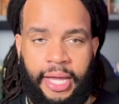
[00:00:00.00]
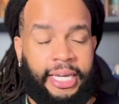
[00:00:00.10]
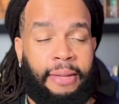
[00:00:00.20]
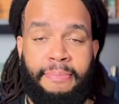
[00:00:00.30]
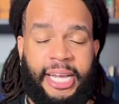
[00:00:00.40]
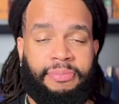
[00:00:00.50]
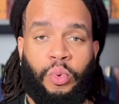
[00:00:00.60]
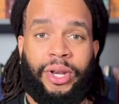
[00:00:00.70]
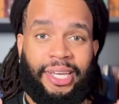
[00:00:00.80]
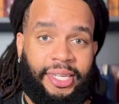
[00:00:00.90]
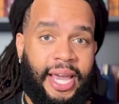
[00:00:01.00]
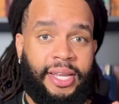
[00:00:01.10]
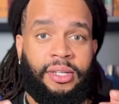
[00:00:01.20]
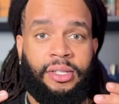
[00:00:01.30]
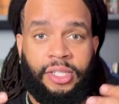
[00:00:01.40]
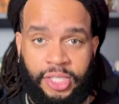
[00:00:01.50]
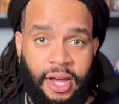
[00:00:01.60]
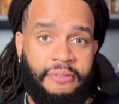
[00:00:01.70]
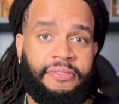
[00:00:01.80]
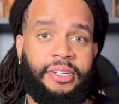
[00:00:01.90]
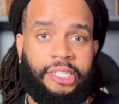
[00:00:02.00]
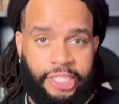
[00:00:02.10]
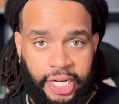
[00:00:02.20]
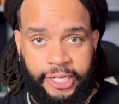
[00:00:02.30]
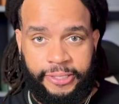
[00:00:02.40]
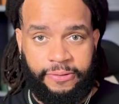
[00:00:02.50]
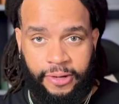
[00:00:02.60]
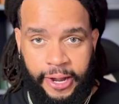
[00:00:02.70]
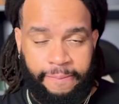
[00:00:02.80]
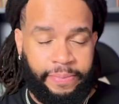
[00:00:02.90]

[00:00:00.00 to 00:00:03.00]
Like, it makes me want to get stuff done, right?